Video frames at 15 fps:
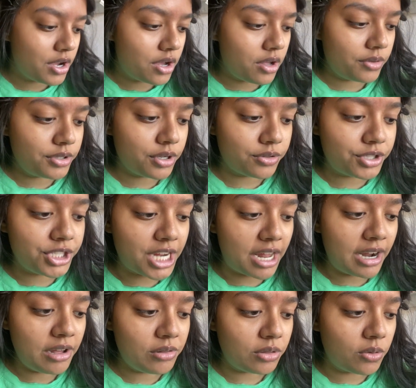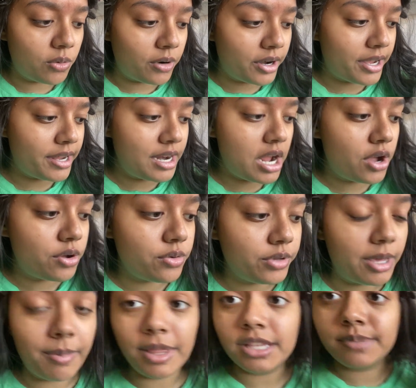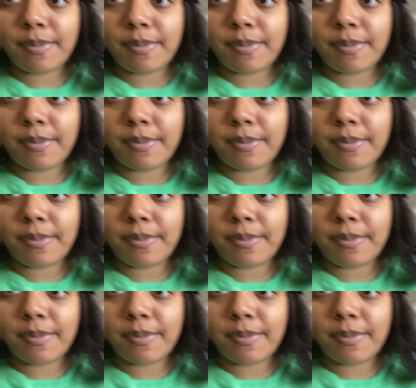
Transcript: Also, shout out Lauren, who gave me this